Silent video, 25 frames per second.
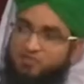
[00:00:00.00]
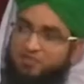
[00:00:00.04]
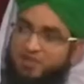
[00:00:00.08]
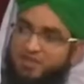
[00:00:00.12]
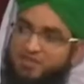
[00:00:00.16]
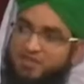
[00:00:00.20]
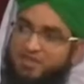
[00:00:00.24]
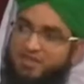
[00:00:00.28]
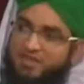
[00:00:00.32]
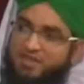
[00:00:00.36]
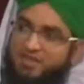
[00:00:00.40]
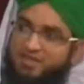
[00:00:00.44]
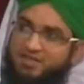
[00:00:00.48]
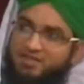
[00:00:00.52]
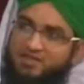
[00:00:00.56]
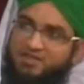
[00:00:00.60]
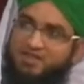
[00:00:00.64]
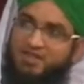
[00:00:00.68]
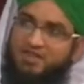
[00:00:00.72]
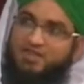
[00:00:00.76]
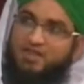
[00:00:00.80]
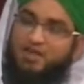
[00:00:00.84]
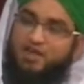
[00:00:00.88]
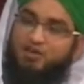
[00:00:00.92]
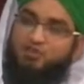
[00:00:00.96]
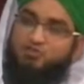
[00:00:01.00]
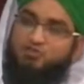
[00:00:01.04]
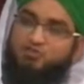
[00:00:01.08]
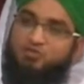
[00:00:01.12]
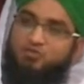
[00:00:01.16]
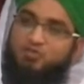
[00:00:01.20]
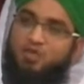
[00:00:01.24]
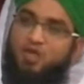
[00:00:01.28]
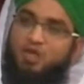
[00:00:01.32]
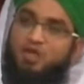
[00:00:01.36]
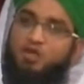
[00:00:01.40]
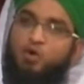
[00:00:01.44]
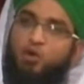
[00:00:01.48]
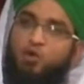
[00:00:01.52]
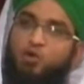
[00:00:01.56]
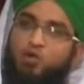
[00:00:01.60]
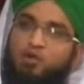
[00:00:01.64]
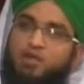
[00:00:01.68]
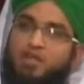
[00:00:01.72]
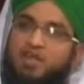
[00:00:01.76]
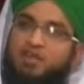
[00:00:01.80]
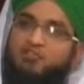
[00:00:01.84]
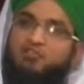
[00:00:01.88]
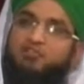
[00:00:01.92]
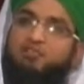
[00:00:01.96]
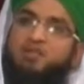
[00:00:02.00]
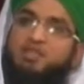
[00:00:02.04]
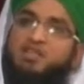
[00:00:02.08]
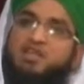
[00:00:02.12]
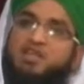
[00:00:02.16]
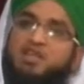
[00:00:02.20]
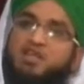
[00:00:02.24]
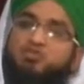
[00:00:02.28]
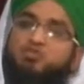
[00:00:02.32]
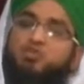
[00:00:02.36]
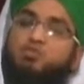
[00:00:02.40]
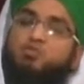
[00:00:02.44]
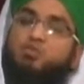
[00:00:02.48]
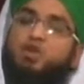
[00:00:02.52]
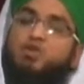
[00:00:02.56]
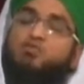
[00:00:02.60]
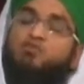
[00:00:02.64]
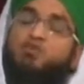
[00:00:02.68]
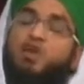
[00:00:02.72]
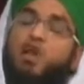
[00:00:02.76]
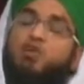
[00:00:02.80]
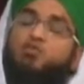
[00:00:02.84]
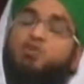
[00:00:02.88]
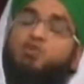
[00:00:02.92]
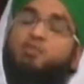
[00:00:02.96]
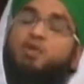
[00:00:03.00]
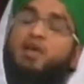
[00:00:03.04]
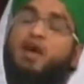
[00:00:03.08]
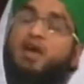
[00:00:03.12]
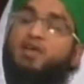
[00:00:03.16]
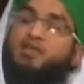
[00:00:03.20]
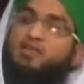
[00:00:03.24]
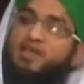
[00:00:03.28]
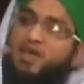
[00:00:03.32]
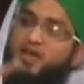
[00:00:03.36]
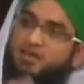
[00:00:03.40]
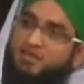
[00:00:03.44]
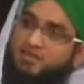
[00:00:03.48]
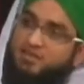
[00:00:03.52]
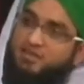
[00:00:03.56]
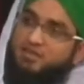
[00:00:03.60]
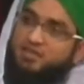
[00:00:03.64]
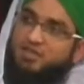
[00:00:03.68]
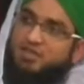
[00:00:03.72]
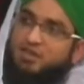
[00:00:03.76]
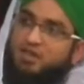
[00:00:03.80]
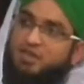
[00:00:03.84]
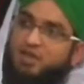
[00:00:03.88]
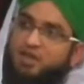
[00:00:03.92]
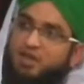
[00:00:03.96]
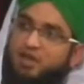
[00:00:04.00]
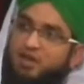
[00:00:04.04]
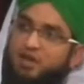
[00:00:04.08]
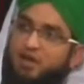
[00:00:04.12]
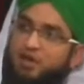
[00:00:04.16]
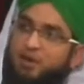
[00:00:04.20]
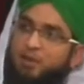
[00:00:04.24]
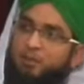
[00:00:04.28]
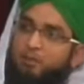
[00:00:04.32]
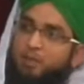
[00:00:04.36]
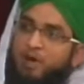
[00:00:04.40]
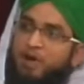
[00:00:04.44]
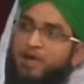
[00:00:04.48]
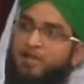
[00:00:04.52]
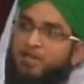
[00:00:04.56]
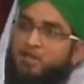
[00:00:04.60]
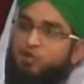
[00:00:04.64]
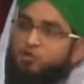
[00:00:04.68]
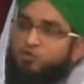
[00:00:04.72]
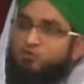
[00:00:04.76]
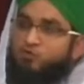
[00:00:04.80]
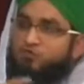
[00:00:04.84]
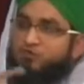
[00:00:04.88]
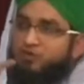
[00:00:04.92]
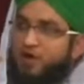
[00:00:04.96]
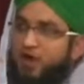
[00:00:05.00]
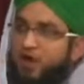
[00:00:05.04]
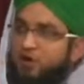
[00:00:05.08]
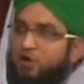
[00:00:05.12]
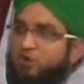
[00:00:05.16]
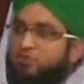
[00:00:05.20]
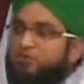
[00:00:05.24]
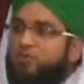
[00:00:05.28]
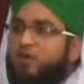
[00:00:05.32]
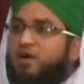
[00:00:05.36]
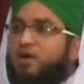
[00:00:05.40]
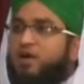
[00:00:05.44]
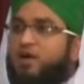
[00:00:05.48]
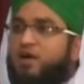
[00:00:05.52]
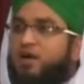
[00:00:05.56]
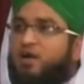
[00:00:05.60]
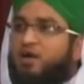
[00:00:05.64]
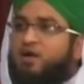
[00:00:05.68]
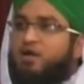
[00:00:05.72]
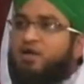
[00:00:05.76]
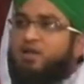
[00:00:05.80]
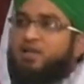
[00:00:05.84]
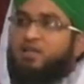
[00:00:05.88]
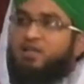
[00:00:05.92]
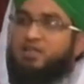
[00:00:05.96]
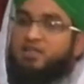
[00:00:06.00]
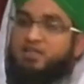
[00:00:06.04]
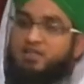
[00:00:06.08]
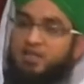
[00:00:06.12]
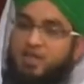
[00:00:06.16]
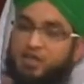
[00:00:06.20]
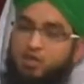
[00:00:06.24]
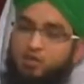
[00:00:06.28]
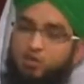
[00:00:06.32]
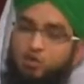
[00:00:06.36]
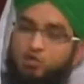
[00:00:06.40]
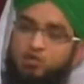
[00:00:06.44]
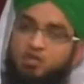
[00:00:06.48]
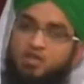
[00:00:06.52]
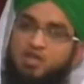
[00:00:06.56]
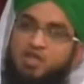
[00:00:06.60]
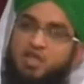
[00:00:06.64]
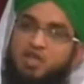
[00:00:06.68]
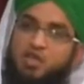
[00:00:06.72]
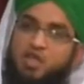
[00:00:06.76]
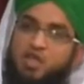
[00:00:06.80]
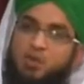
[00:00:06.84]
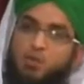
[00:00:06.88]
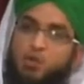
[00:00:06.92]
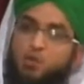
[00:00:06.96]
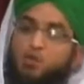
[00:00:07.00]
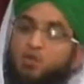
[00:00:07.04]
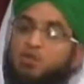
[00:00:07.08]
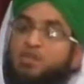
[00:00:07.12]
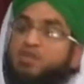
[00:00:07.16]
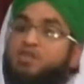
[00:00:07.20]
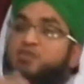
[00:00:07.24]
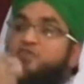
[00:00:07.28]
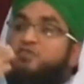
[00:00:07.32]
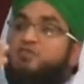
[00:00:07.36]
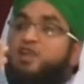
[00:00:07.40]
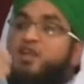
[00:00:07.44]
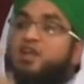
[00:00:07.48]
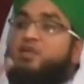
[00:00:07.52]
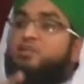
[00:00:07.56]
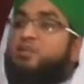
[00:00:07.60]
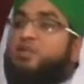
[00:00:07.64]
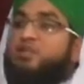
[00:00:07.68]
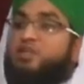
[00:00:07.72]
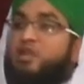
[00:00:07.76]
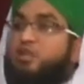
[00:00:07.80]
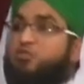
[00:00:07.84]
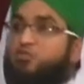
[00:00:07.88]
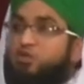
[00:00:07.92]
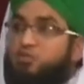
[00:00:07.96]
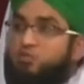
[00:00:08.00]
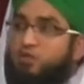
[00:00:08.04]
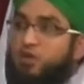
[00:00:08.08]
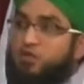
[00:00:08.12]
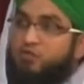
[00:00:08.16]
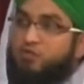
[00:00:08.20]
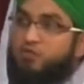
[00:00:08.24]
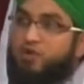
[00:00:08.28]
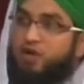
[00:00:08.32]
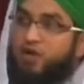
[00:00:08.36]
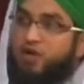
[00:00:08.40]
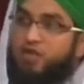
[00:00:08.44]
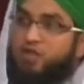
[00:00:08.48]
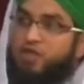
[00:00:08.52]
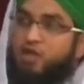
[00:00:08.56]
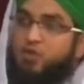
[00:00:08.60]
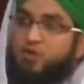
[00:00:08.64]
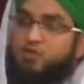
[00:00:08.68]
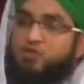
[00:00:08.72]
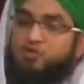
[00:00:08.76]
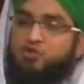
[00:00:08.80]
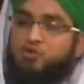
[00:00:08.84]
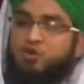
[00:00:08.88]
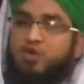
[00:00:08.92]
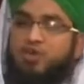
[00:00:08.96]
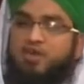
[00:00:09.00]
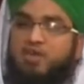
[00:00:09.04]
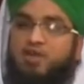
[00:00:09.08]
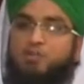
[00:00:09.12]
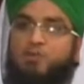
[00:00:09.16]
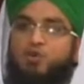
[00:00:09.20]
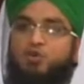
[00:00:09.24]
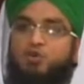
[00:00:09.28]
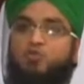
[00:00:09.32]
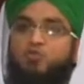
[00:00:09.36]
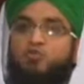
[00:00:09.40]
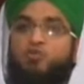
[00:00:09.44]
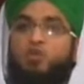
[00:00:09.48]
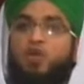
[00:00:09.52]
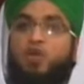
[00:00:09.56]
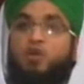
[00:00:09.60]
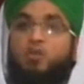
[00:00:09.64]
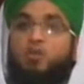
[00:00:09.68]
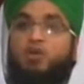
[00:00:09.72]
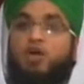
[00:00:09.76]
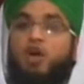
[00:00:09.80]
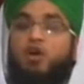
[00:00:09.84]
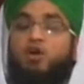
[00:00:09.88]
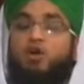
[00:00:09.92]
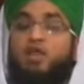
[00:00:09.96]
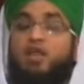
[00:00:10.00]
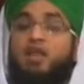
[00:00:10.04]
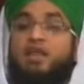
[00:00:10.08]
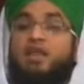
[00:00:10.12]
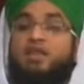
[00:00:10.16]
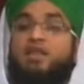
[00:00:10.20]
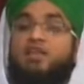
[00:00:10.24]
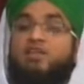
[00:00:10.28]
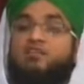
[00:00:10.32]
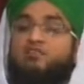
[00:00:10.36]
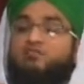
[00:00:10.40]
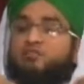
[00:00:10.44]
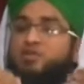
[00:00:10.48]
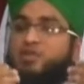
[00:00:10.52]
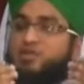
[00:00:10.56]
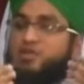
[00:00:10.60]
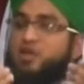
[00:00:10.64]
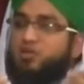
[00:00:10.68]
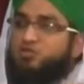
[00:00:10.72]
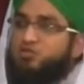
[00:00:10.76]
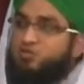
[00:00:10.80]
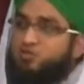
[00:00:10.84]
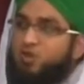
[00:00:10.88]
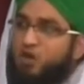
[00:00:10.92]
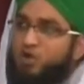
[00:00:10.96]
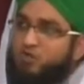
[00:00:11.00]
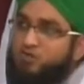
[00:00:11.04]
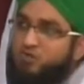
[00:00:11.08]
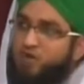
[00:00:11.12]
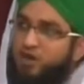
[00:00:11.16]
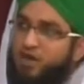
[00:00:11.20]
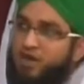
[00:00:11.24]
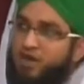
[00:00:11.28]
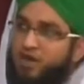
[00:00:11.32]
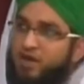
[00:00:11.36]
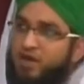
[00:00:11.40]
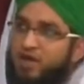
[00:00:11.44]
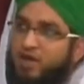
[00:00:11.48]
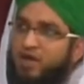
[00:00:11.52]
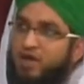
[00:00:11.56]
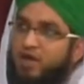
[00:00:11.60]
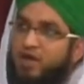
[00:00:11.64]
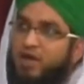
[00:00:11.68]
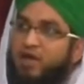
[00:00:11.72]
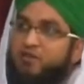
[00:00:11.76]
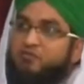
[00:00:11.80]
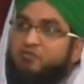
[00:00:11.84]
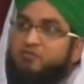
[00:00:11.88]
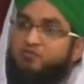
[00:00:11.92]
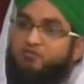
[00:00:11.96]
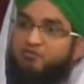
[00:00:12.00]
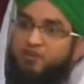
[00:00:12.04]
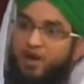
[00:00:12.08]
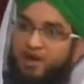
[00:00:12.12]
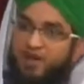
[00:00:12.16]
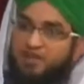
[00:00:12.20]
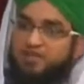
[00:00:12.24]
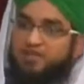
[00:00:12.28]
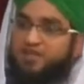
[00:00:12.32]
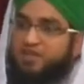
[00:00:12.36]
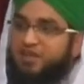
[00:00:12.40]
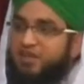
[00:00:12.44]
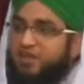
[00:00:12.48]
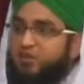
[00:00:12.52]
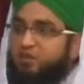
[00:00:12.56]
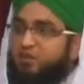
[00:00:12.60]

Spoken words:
basically this, that Ya Rasulullah, only if Madinatul Munawwara will be attacked by the kuffar of Makkah, then only we will defend Madinatul Munawwara. There was no agreement of where we are going to leave Madinatul Munawwara and fight in a